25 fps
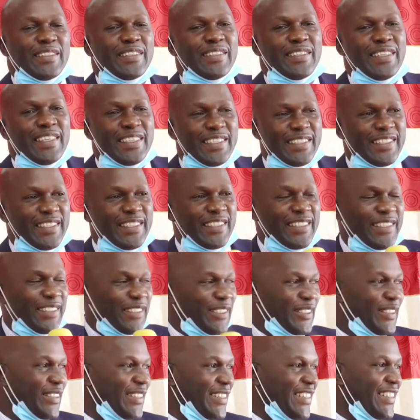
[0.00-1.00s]
Yes.
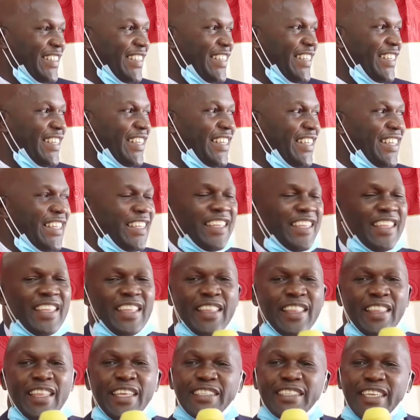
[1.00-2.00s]

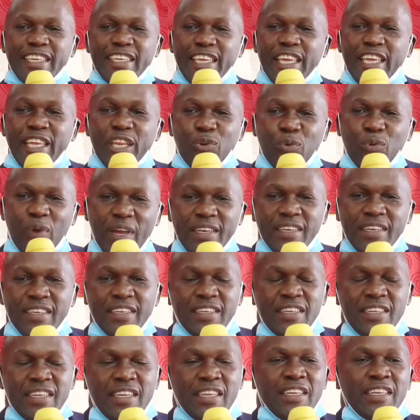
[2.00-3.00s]
The second
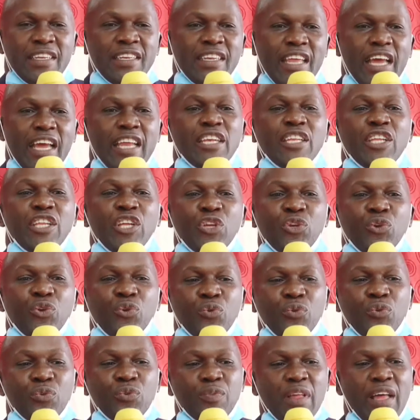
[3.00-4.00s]
one turned
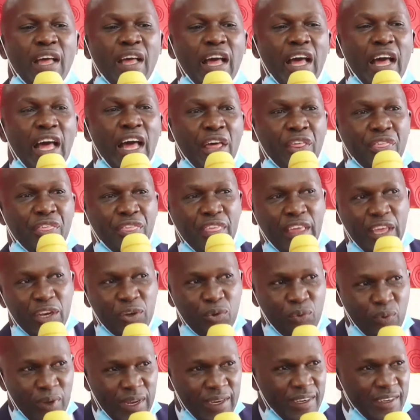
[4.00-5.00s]
into a third
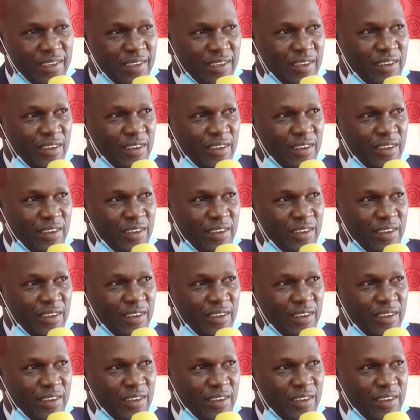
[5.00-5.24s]
one.